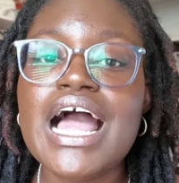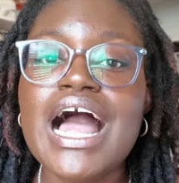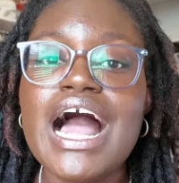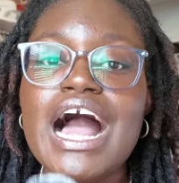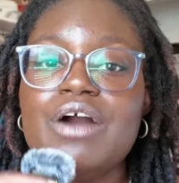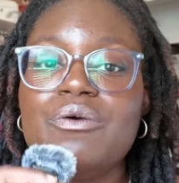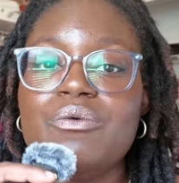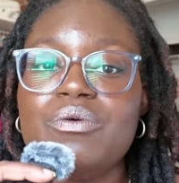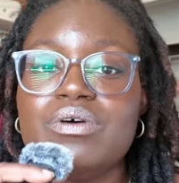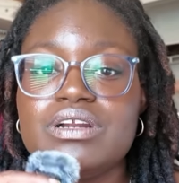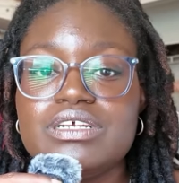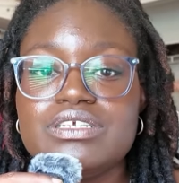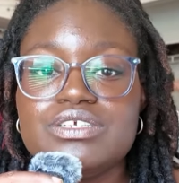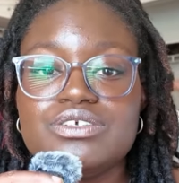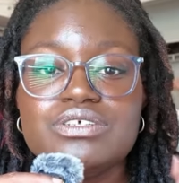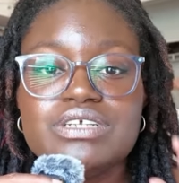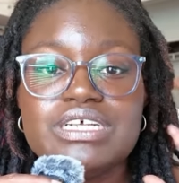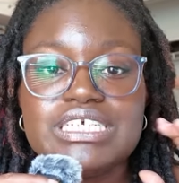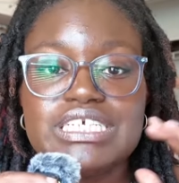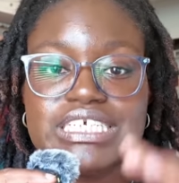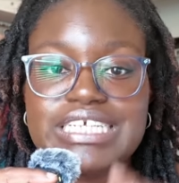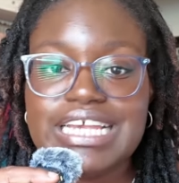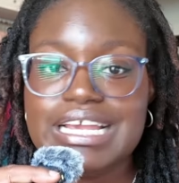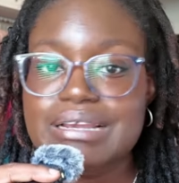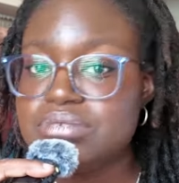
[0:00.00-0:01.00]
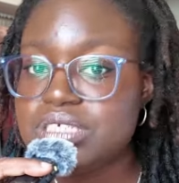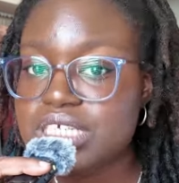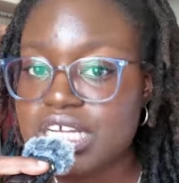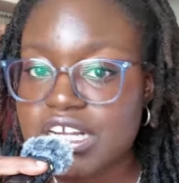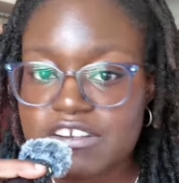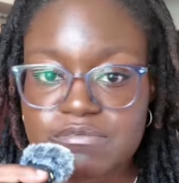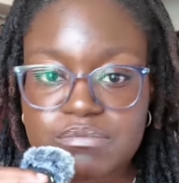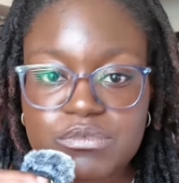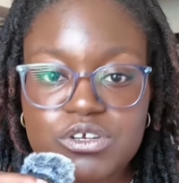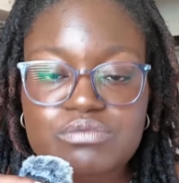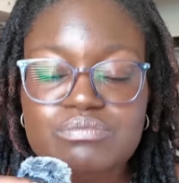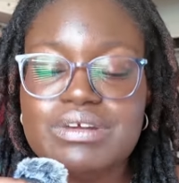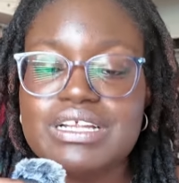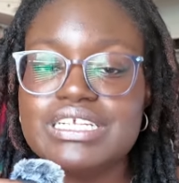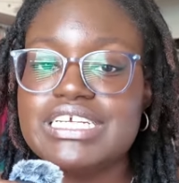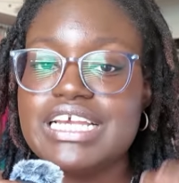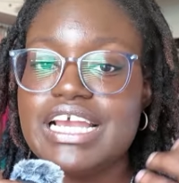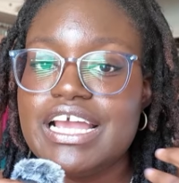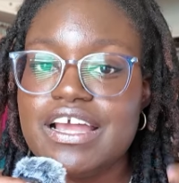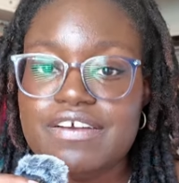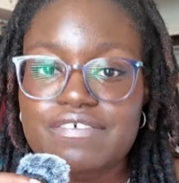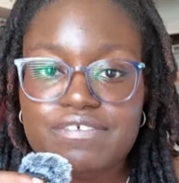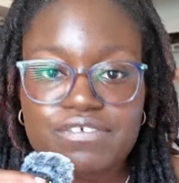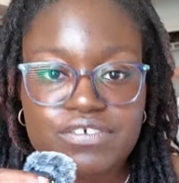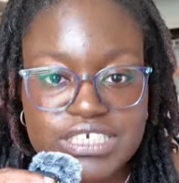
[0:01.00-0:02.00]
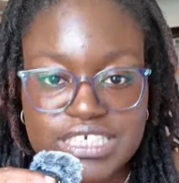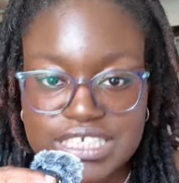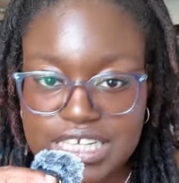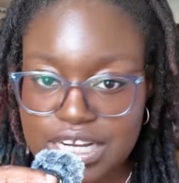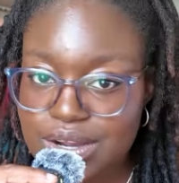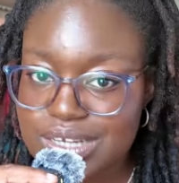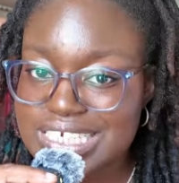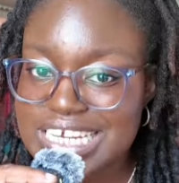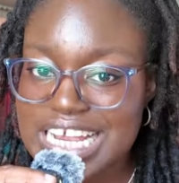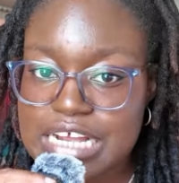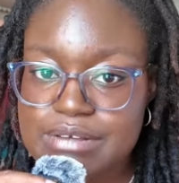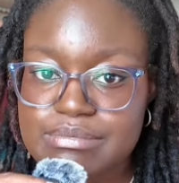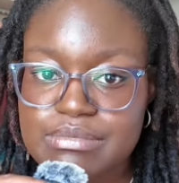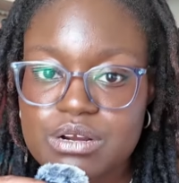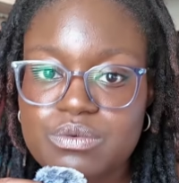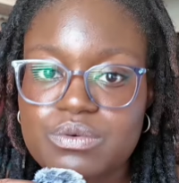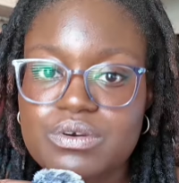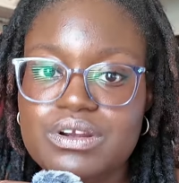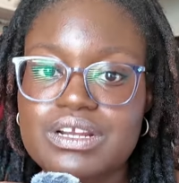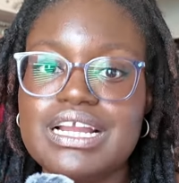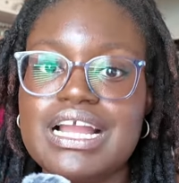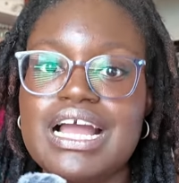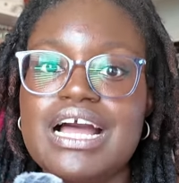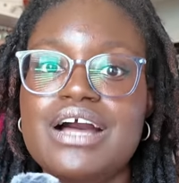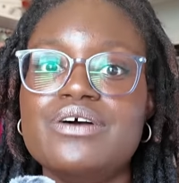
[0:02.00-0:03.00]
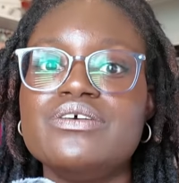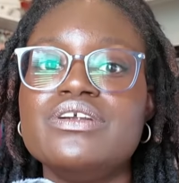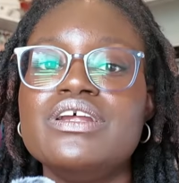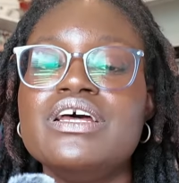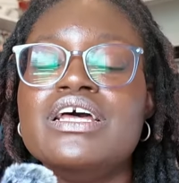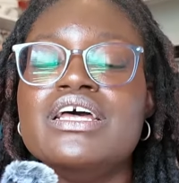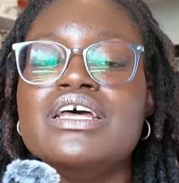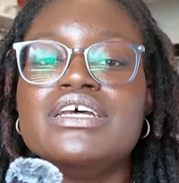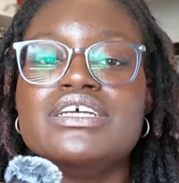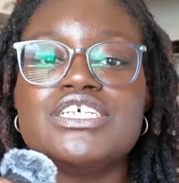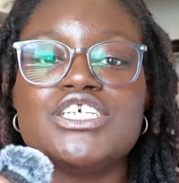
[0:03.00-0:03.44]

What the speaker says: I wanna do the same set of movements every single time I work out.